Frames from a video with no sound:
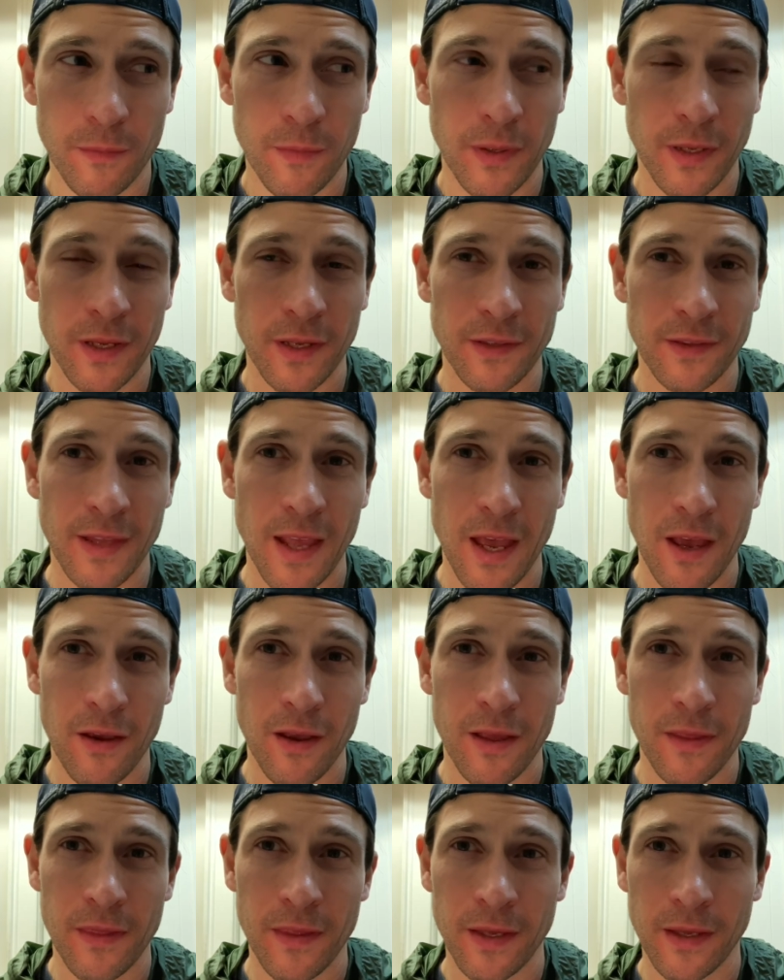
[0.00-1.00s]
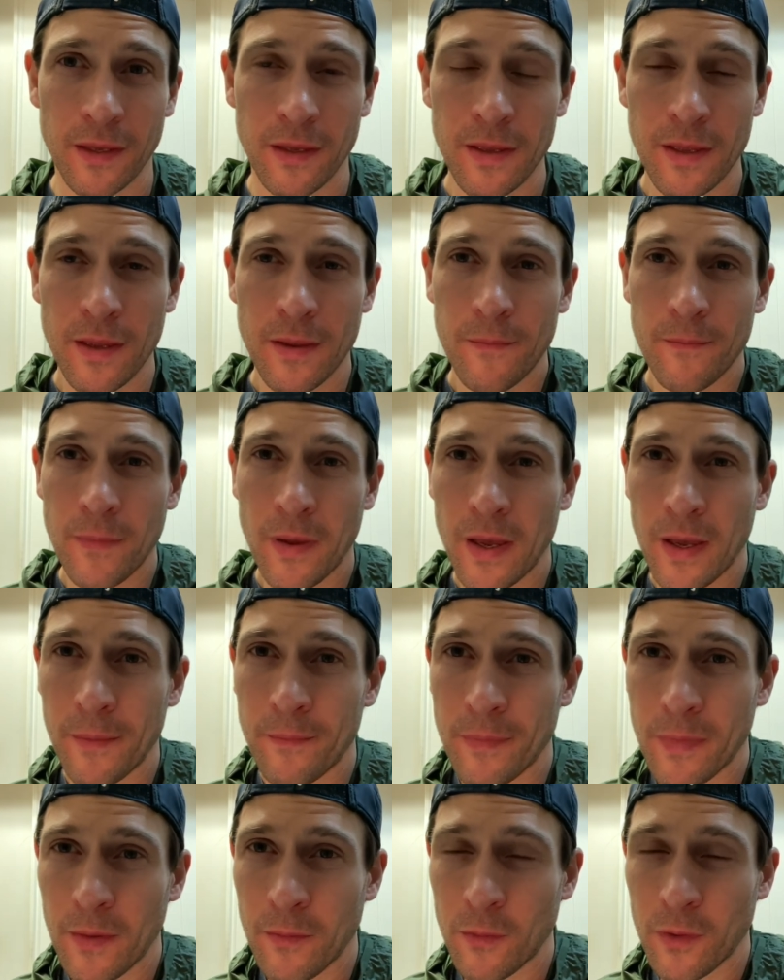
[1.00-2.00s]
because now I think
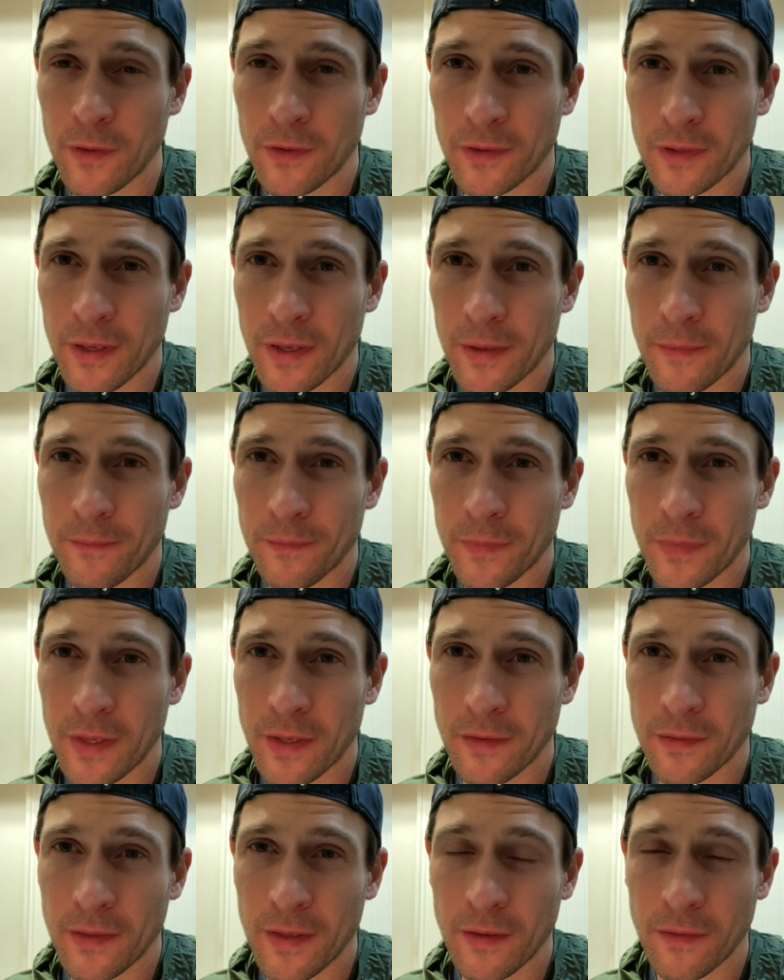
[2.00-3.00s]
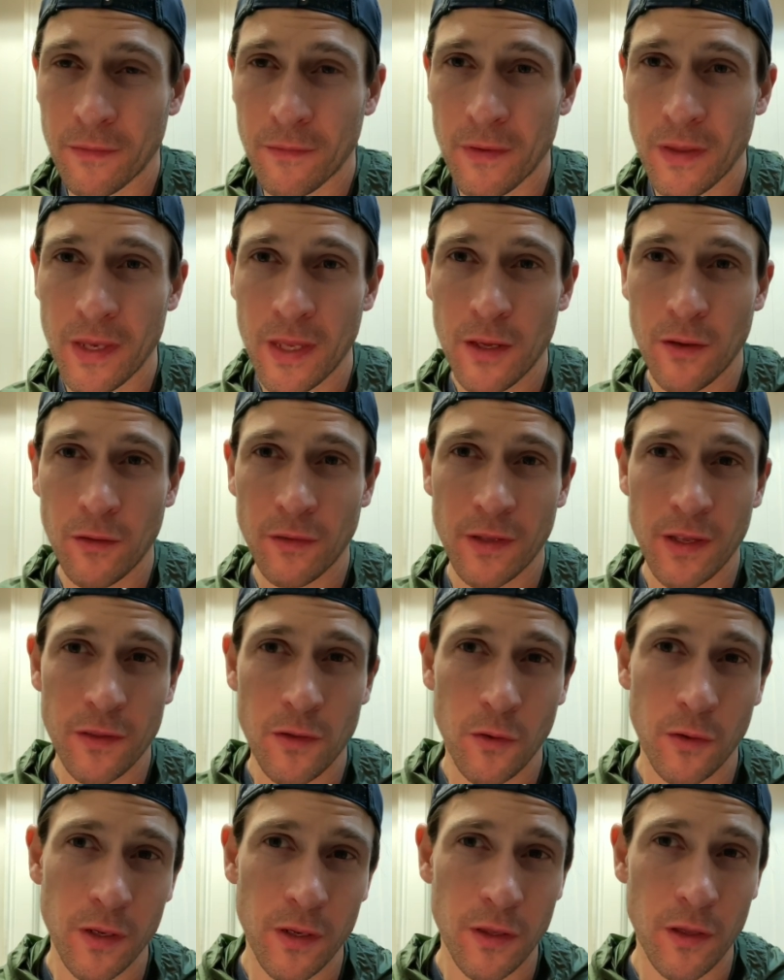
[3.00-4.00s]
these videos that
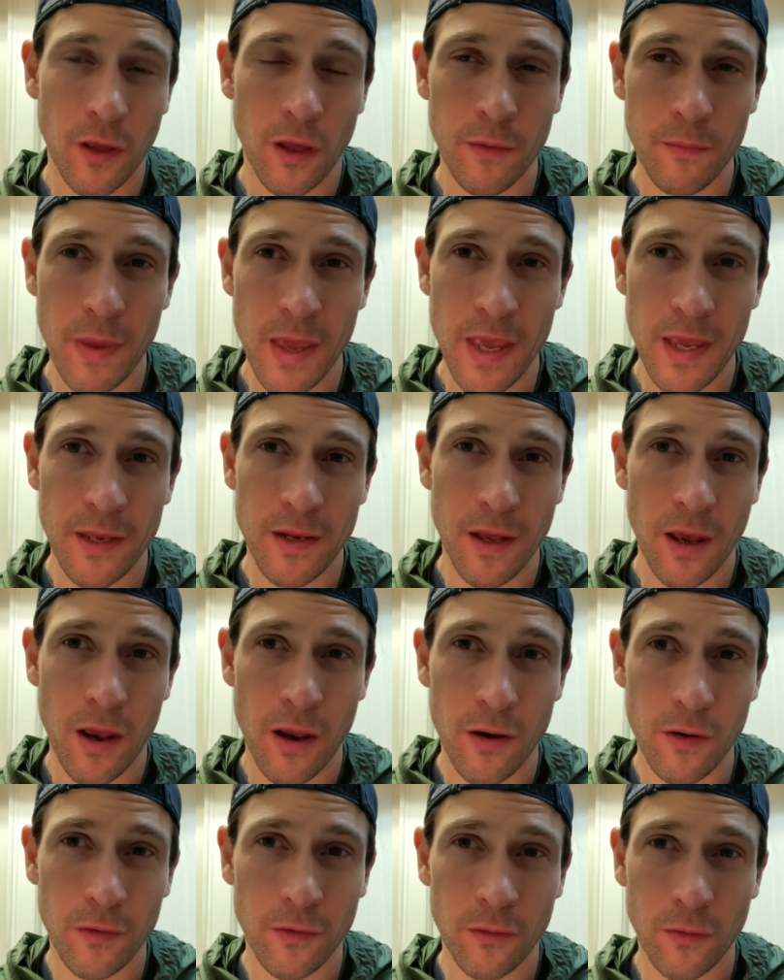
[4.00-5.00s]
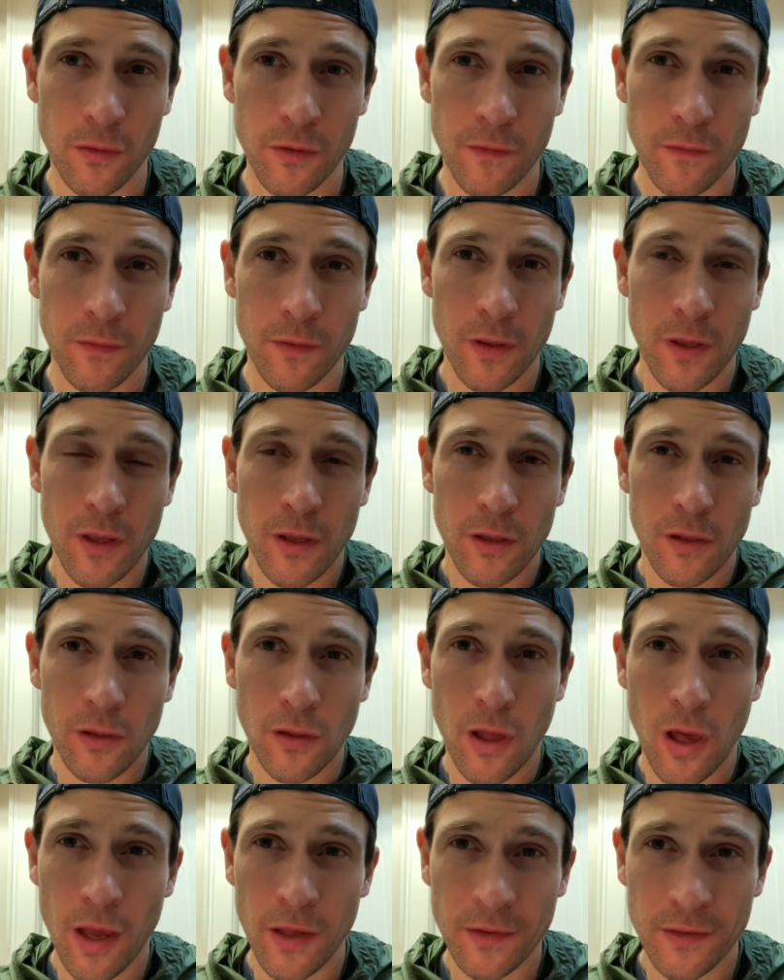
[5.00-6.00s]
Toni Nadal made are sort of
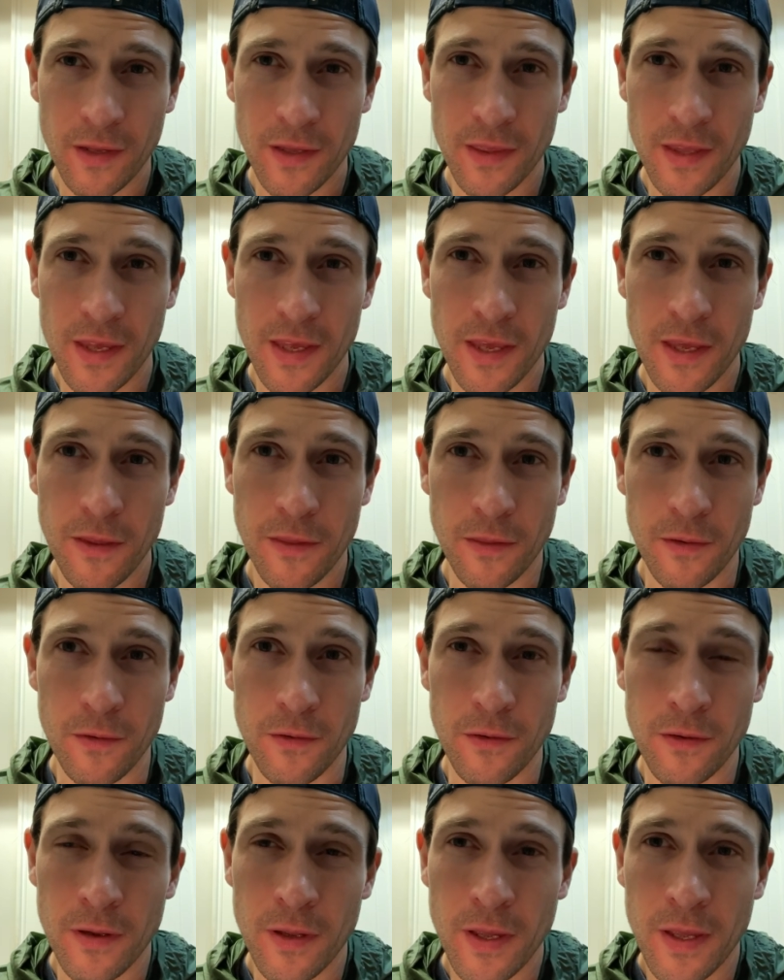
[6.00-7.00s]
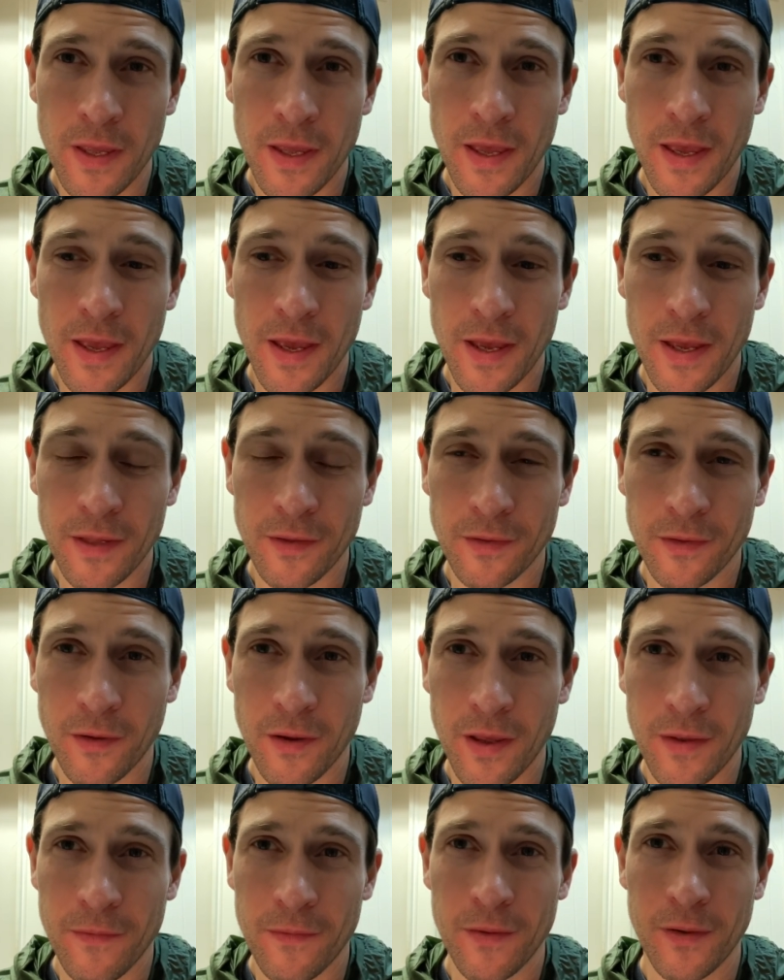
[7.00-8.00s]
lost in the ether. So
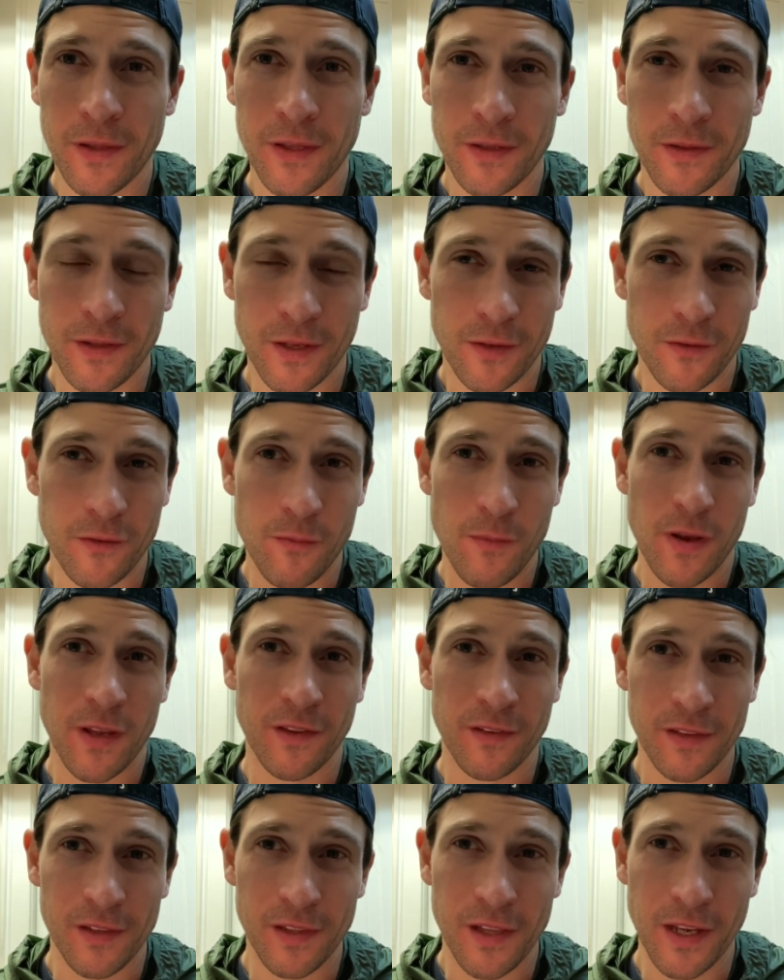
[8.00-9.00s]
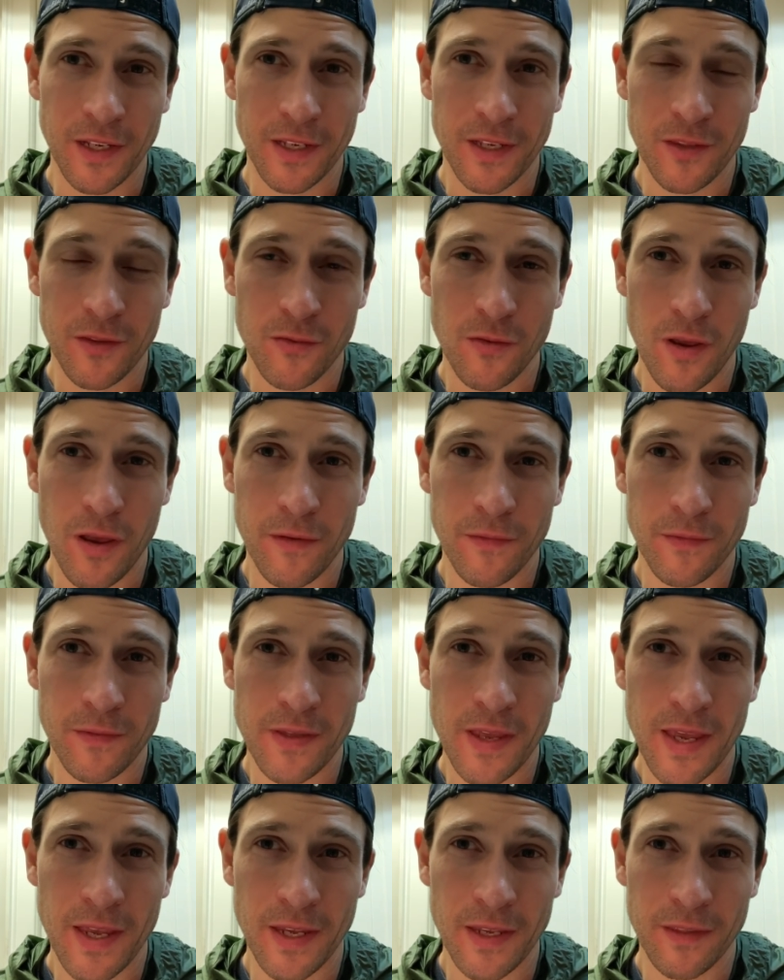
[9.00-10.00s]
I feel like tremendously lucky to have
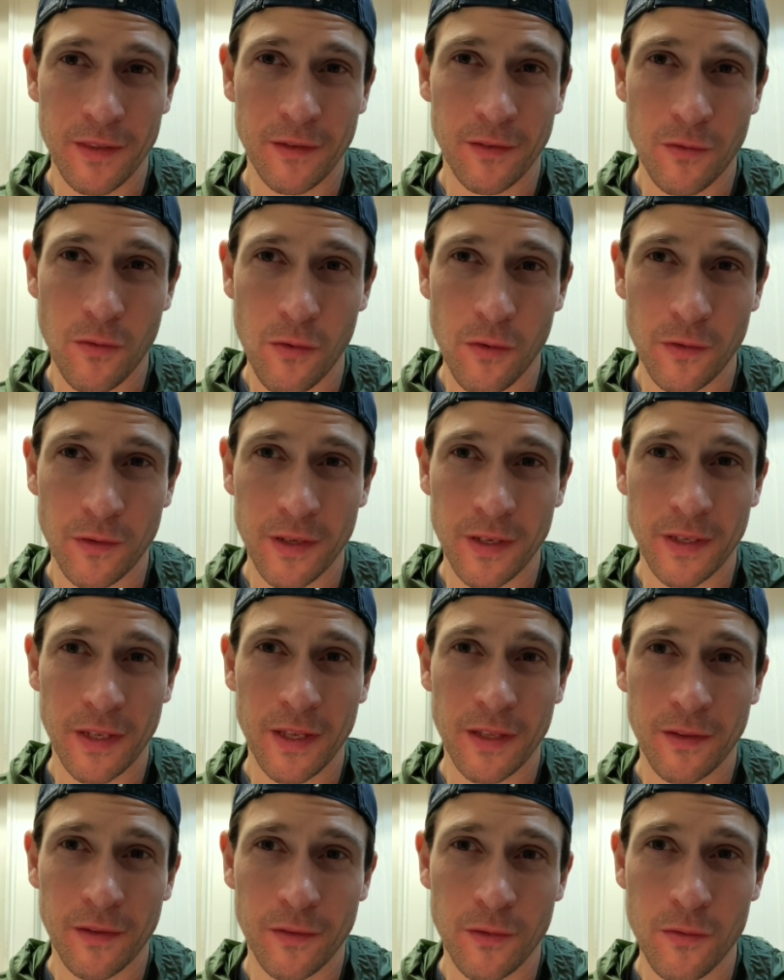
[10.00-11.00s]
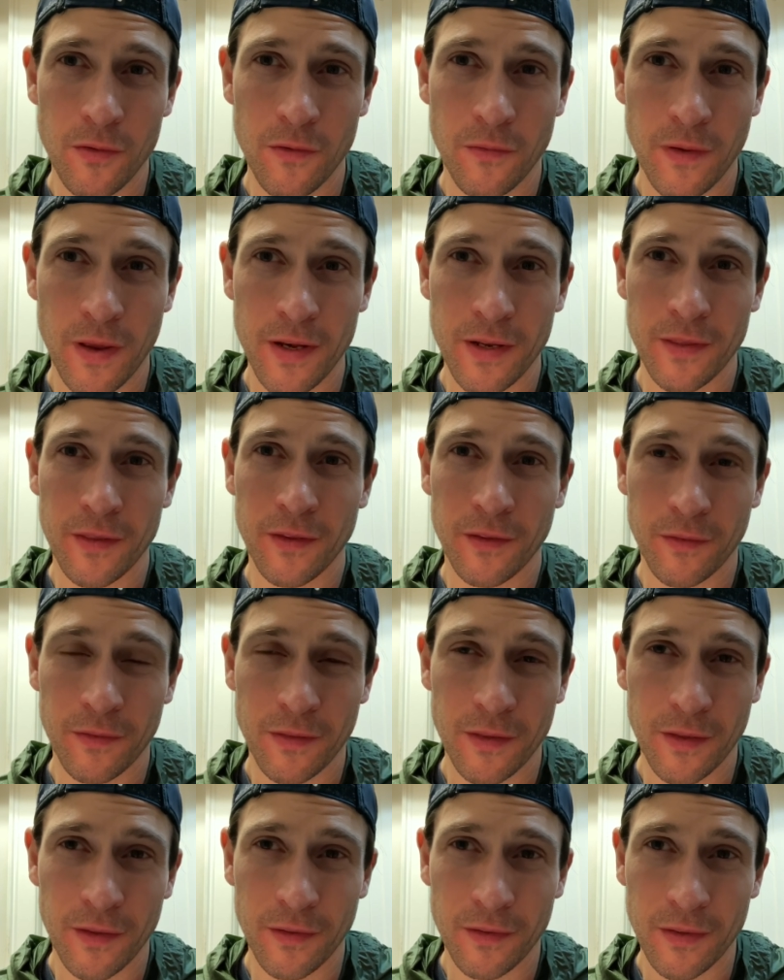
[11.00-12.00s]
taken this course and get certified in this
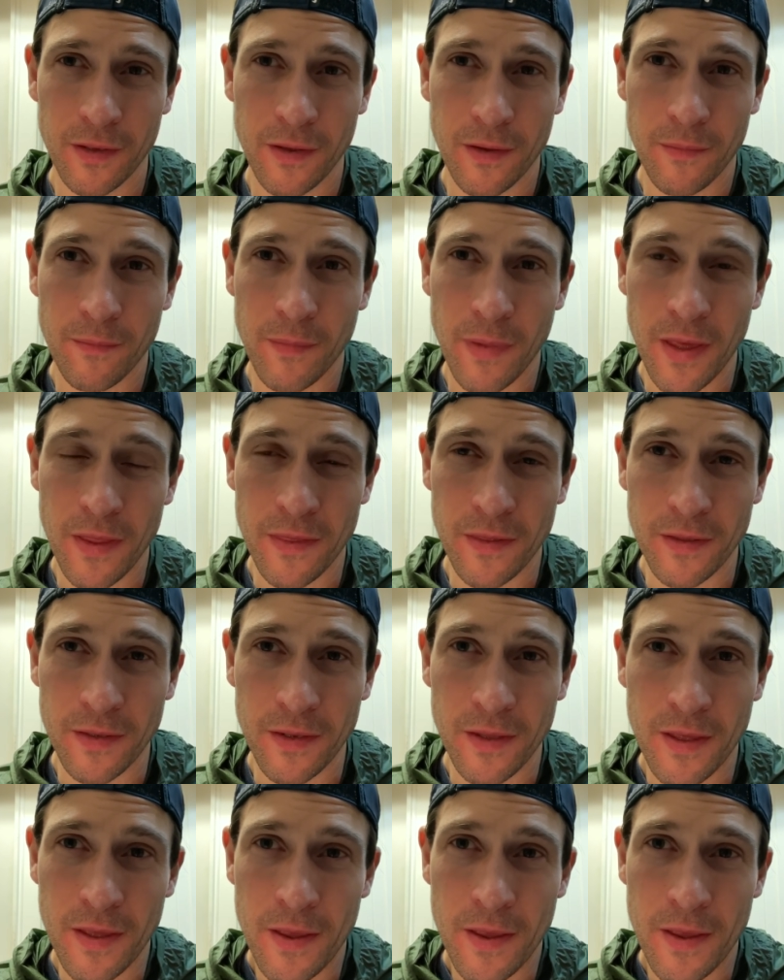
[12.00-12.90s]
method.